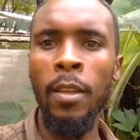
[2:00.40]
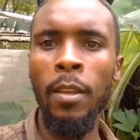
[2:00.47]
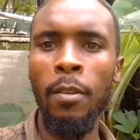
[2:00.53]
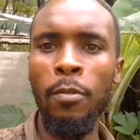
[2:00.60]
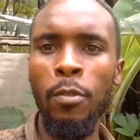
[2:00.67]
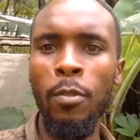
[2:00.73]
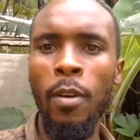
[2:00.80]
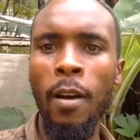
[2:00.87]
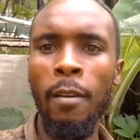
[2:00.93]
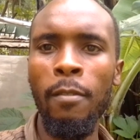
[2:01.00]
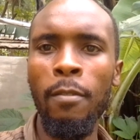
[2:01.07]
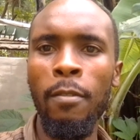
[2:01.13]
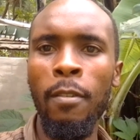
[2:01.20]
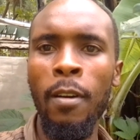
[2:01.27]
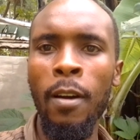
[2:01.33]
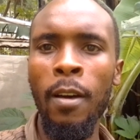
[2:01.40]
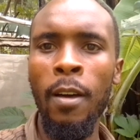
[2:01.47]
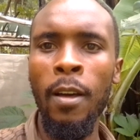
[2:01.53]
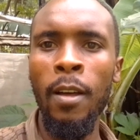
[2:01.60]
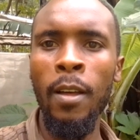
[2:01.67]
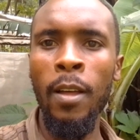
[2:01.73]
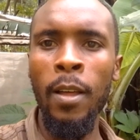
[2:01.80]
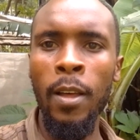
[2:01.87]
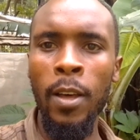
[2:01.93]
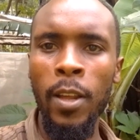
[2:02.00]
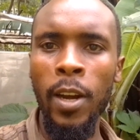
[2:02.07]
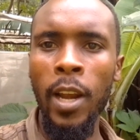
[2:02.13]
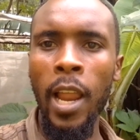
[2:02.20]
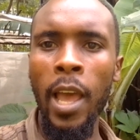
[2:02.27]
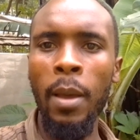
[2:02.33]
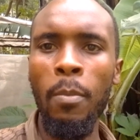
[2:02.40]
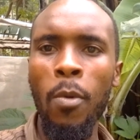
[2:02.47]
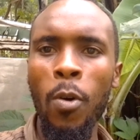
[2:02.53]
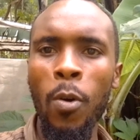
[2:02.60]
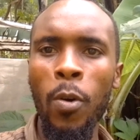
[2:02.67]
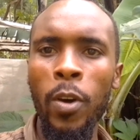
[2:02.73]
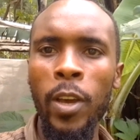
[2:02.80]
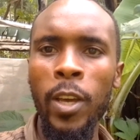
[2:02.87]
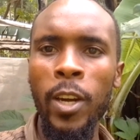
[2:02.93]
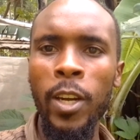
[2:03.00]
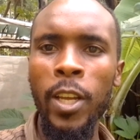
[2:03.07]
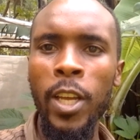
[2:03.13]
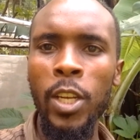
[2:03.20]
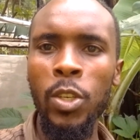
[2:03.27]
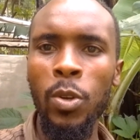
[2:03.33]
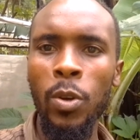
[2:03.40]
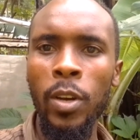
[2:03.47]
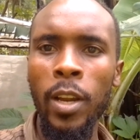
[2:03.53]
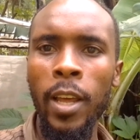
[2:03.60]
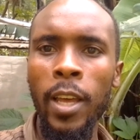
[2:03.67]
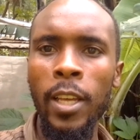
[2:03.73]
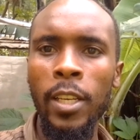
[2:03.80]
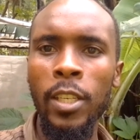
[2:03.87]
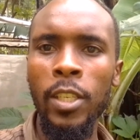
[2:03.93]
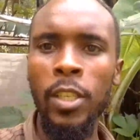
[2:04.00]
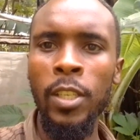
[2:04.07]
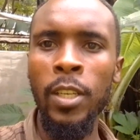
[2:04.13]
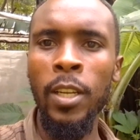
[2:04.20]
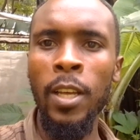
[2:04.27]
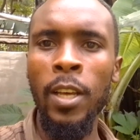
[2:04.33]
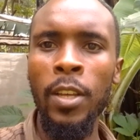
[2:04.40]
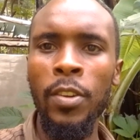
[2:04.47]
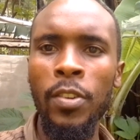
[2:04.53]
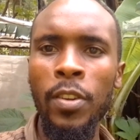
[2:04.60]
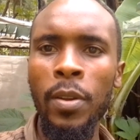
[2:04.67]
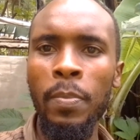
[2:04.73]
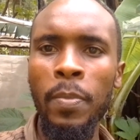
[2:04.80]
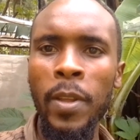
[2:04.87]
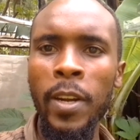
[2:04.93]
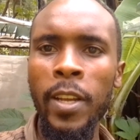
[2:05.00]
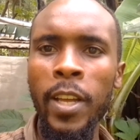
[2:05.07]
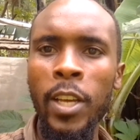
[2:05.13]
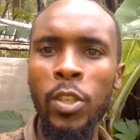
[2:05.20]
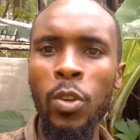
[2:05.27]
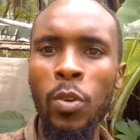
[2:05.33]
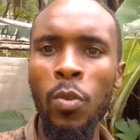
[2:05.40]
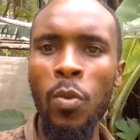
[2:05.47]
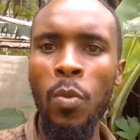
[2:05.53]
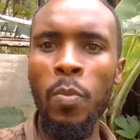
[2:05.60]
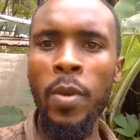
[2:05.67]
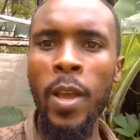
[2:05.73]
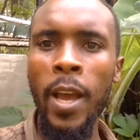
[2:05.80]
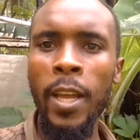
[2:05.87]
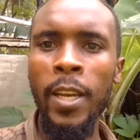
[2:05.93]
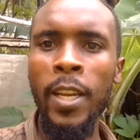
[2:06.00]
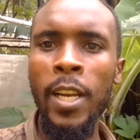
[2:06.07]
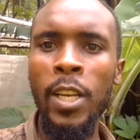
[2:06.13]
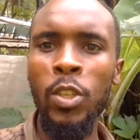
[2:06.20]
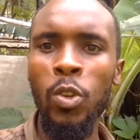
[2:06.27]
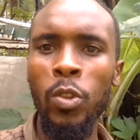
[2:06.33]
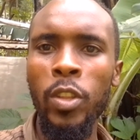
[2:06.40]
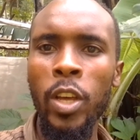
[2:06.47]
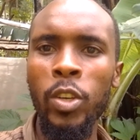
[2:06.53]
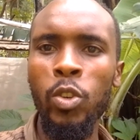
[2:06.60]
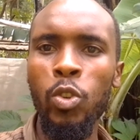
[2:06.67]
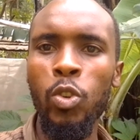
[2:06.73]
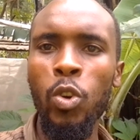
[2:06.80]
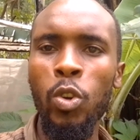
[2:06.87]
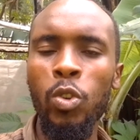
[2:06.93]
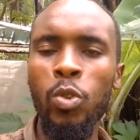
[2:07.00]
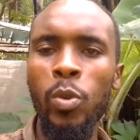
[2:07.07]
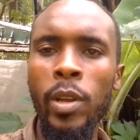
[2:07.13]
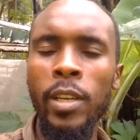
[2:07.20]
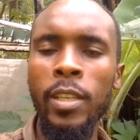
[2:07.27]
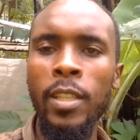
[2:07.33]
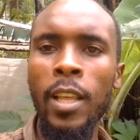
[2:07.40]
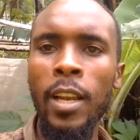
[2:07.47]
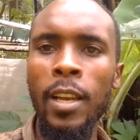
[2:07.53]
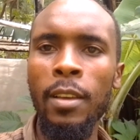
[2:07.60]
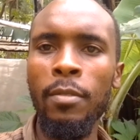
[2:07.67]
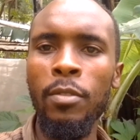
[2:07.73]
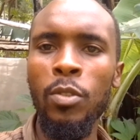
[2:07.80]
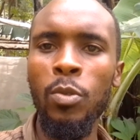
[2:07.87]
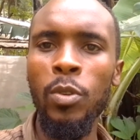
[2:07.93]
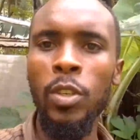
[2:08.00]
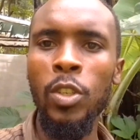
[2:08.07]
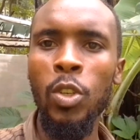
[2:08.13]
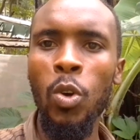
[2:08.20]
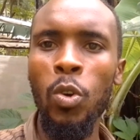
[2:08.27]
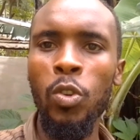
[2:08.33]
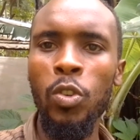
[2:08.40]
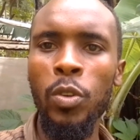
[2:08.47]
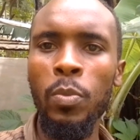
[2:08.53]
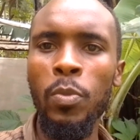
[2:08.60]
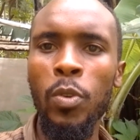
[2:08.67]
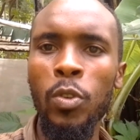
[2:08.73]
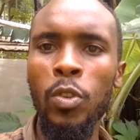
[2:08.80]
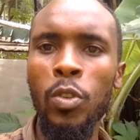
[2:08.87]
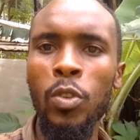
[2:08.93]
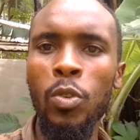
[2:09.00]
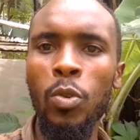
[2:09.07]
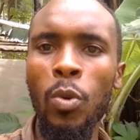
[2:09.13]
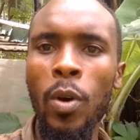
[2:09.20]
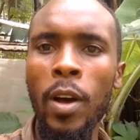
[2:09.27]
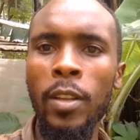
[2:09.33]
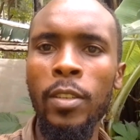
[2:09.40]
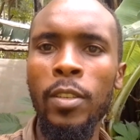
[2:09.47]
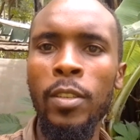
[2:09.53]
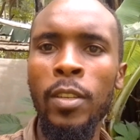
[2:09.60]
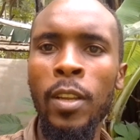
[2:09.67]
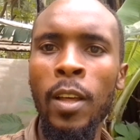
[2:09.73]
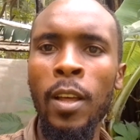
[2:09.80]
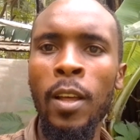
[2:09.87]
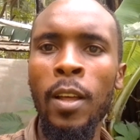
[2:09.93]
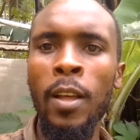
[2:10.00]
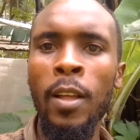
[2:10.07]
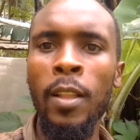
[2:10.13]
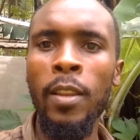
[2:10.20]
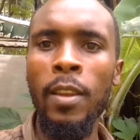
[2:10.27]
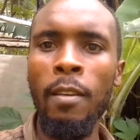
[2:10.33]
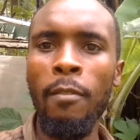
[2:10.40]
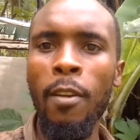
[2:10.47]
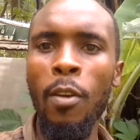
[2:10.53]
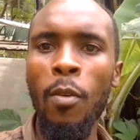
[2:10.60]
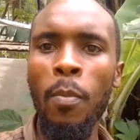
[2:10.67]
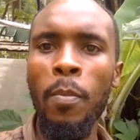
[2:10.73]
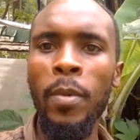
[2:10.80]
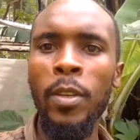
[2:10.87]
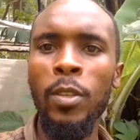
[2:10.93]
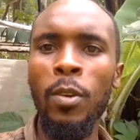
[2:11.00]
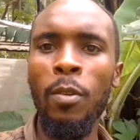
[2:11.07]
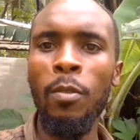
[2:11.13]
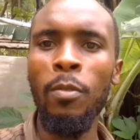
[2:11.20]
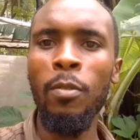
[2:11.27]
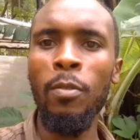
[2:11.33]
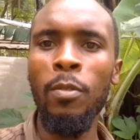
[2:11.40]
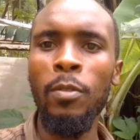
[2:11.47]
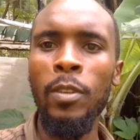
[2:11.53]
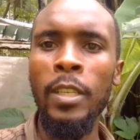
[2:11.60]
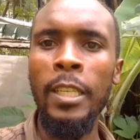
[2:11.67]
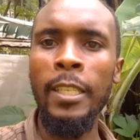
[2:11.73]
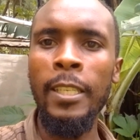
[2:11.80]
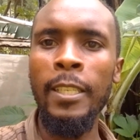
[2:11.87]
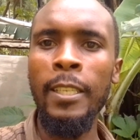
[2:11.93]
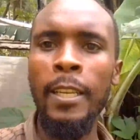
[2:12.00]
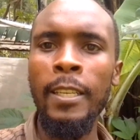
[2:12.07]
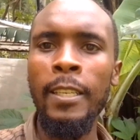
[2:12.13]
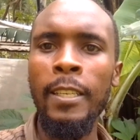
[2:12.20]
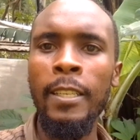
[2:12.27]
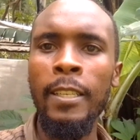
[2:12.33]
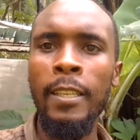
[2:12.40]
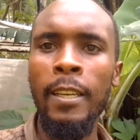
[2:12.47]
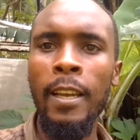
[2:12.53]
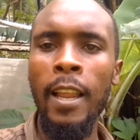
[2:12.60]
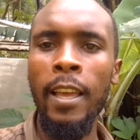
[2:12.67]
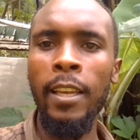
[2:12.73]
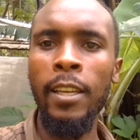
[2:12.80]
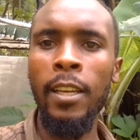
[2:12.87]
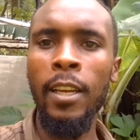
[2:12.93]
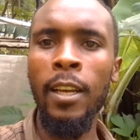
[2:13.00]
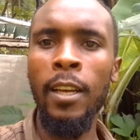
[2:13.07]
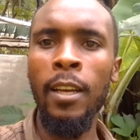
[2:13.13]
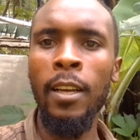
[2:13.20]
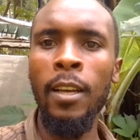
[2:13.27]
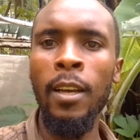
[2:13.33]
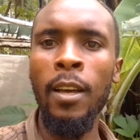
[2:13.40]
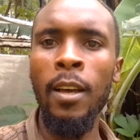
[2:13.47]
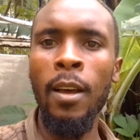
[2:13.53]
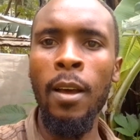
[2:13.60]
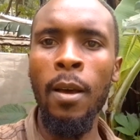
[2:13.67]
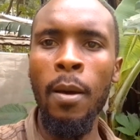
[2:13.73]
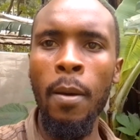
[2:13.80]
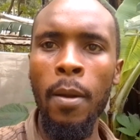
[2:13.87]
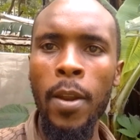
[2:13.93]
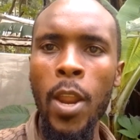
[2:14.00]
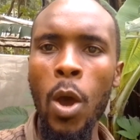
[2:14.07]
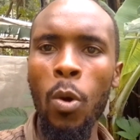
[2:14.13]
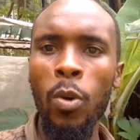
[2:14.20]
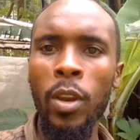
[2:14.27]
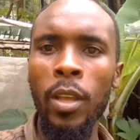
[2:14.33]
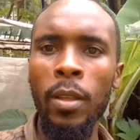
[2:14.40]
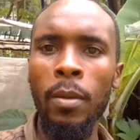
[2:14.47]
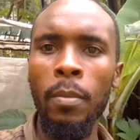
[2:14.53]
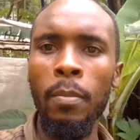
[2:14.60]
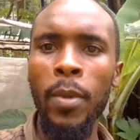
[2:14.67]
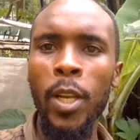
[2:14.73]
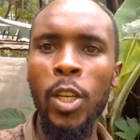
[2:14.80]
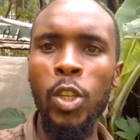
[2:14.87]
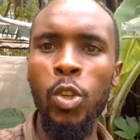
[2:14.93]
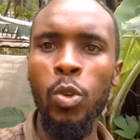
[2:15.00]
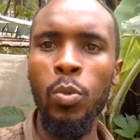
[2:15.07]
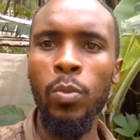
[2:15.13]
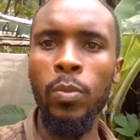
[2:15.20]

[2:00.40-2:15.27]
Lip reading: if you have reliable irrigation, and drip irrigation will be ideal so that you don't wet the leaves, which contribute towards development of diseases like downy mildew.